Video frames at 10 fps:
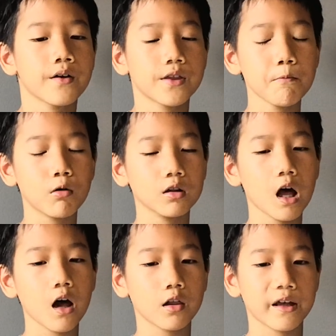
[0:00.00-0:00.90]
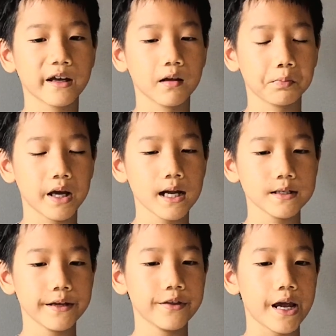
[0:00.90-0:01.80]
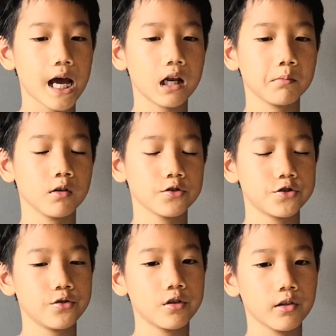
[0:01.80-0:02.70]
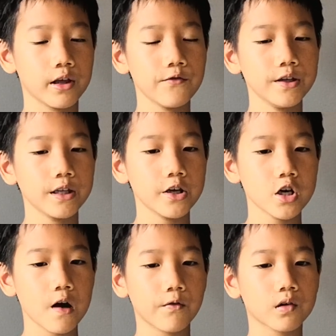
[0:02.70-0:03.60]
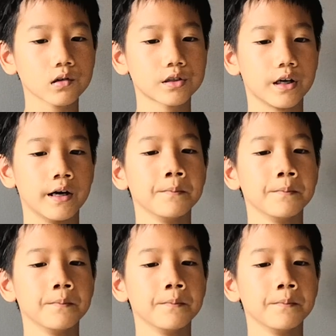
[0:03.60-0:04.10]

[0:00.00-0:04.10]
They belong, like the plants and the animals, to the living nature of Goethe,